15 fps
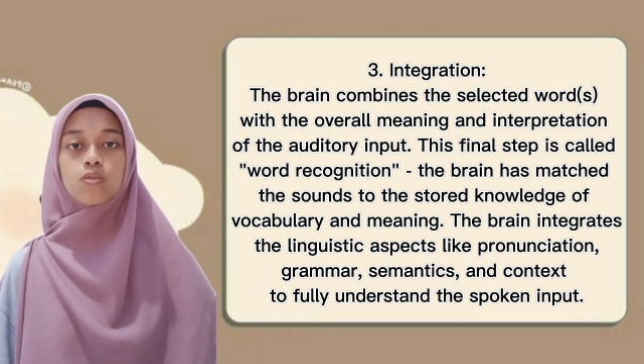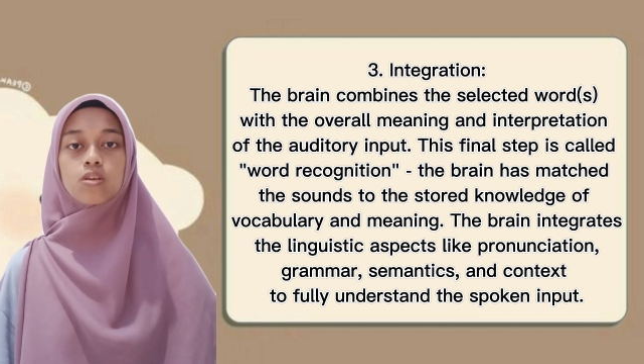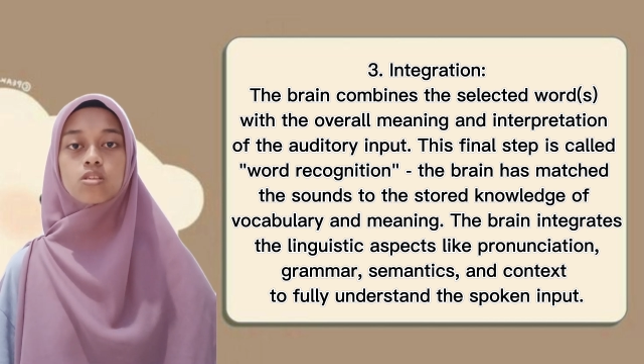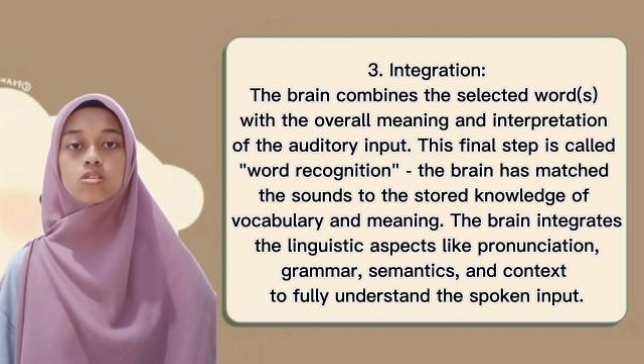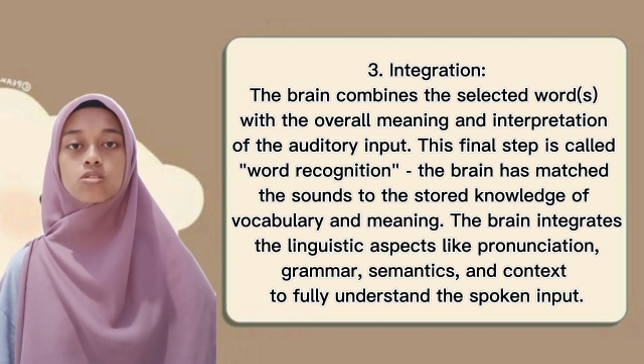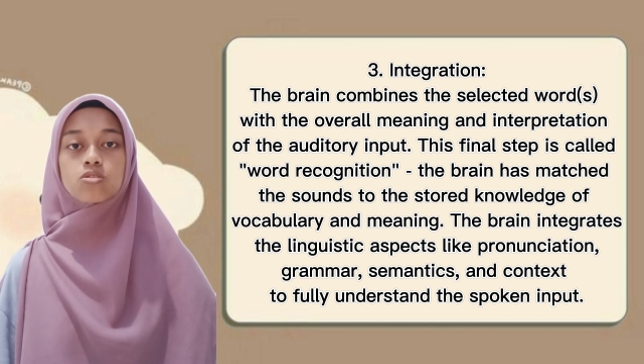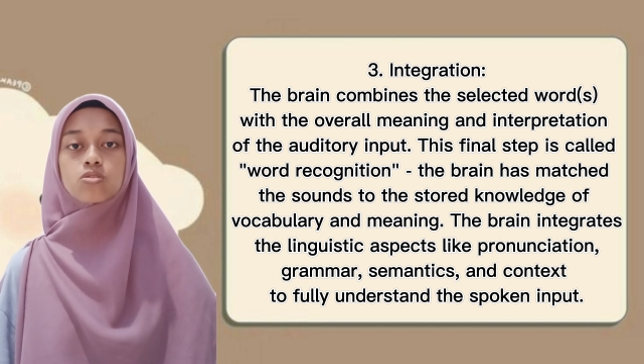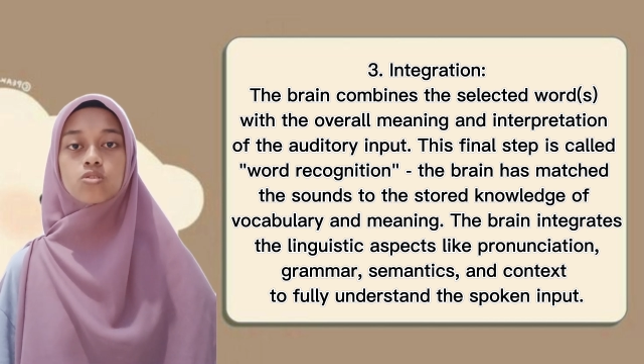
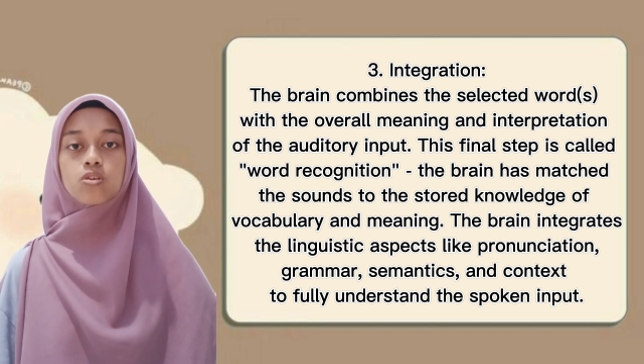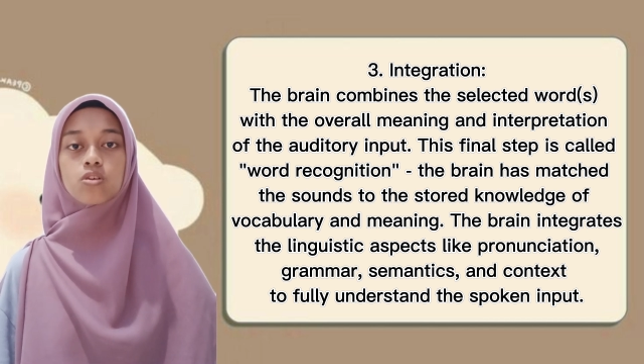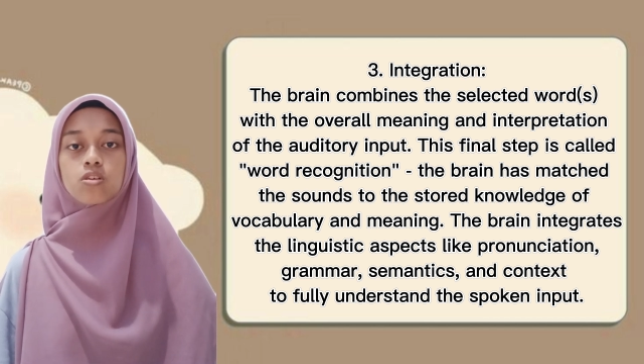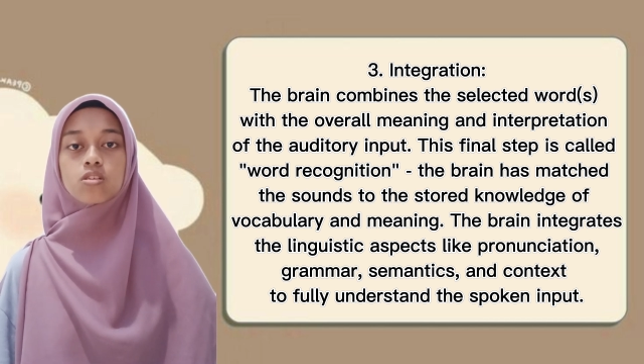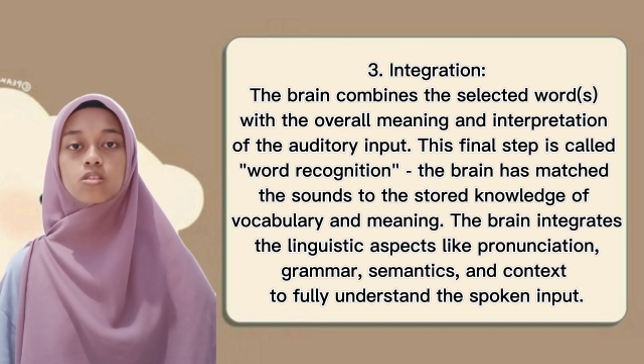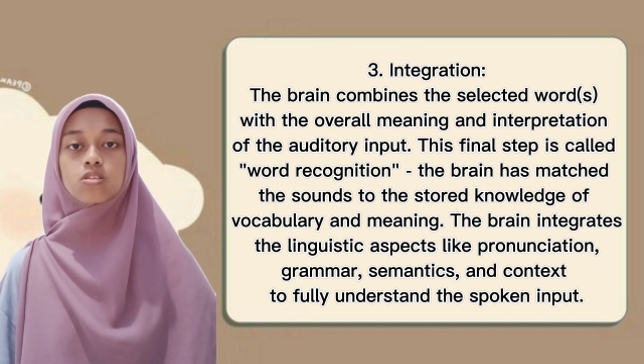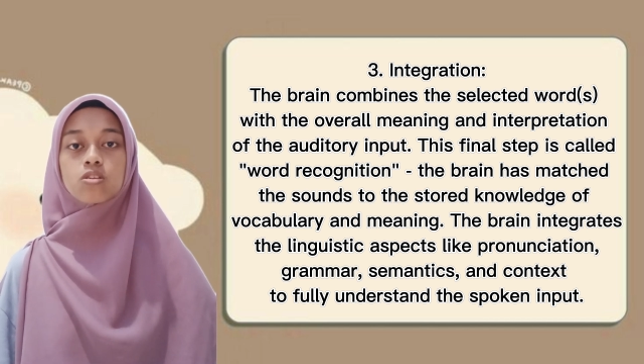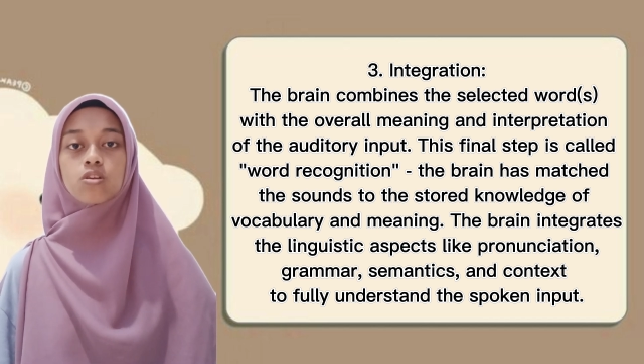with the
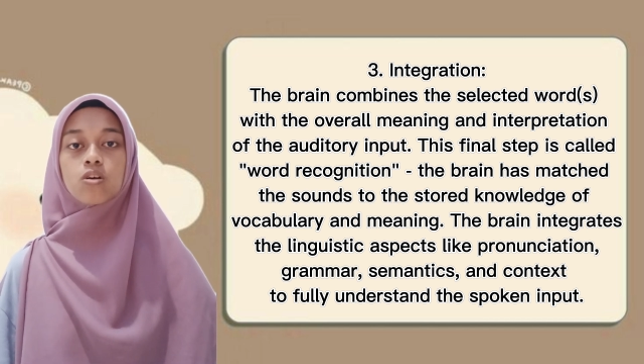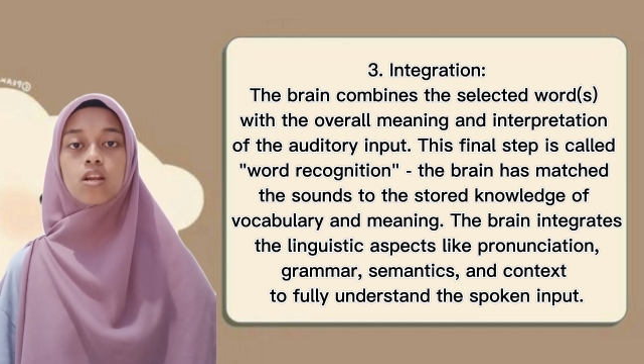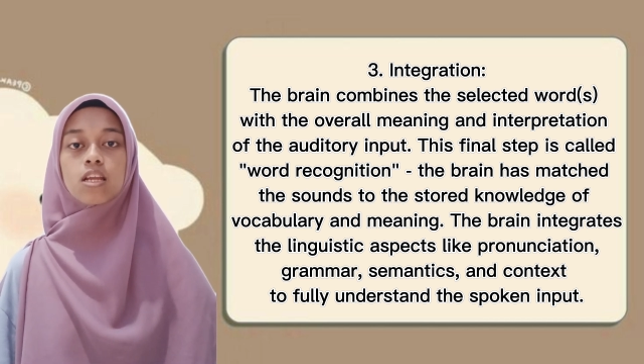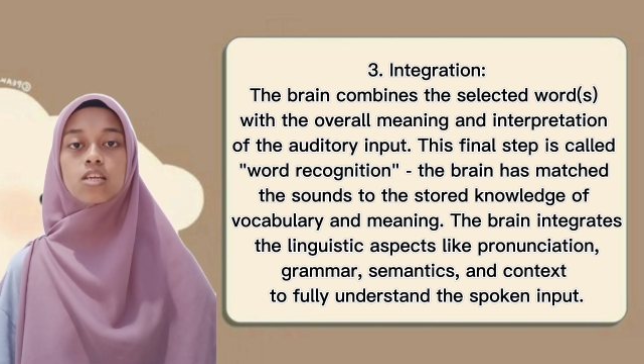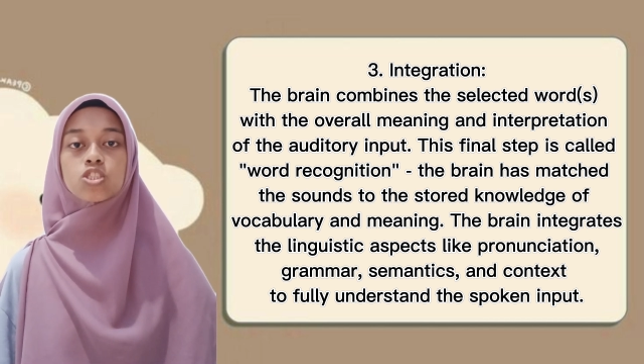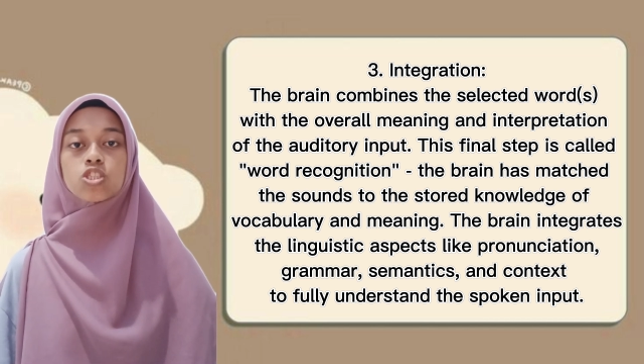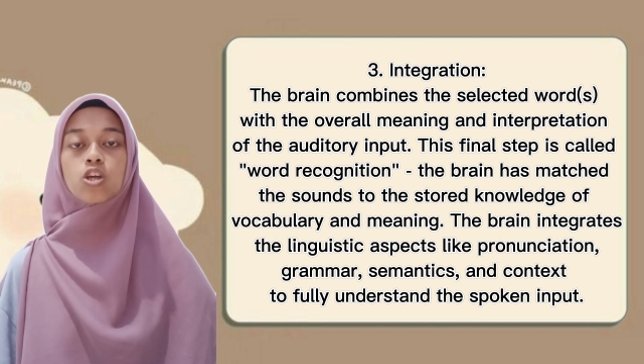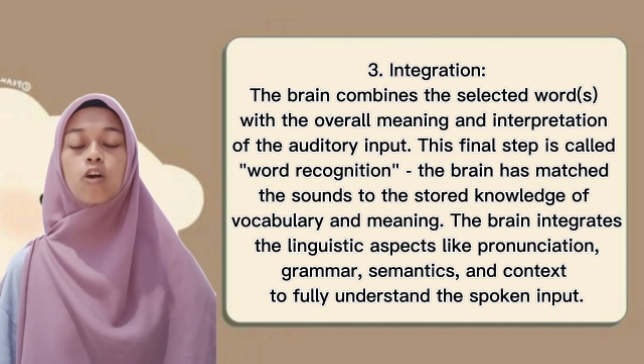stored
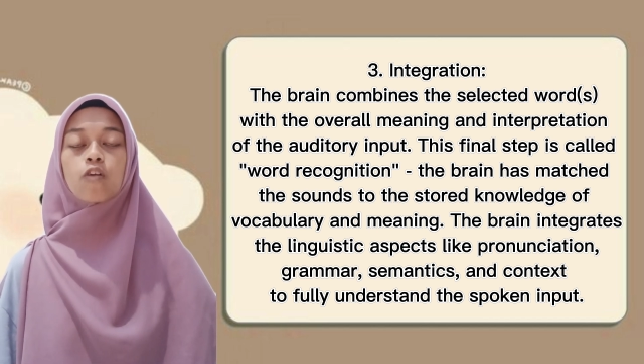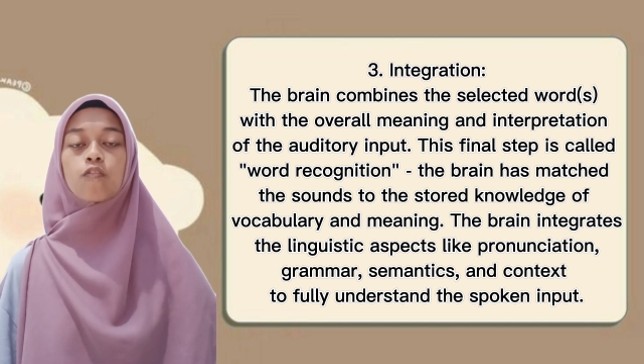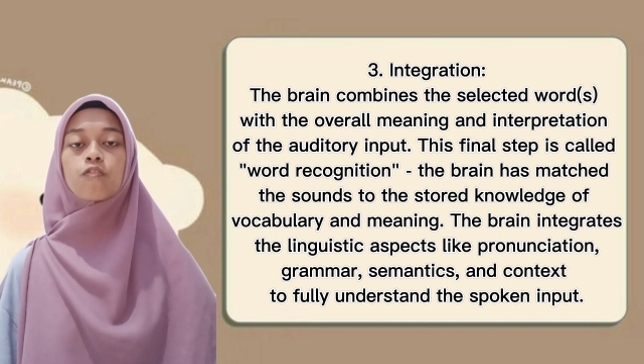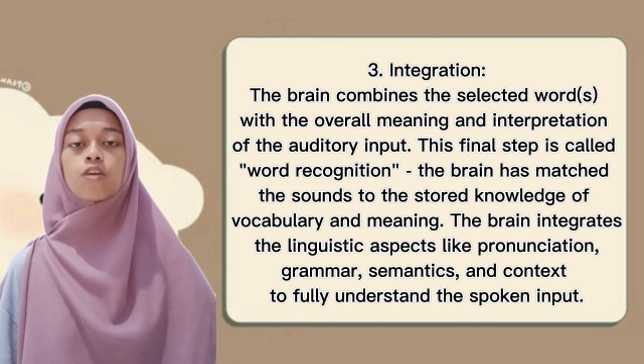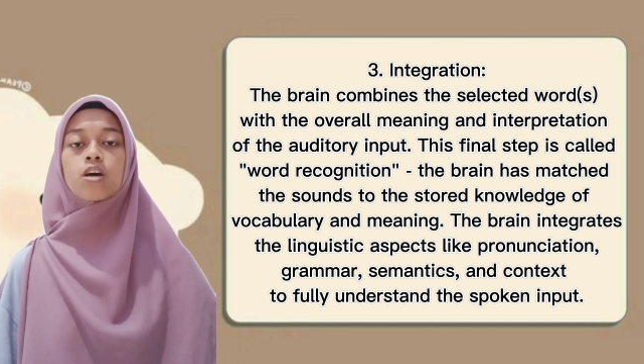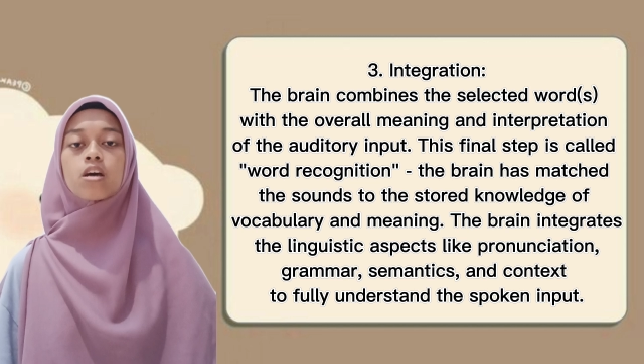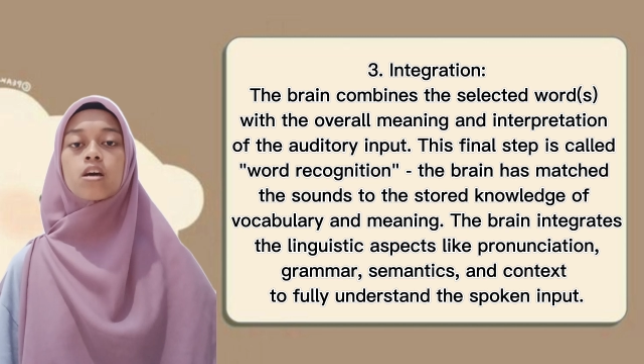knowledge of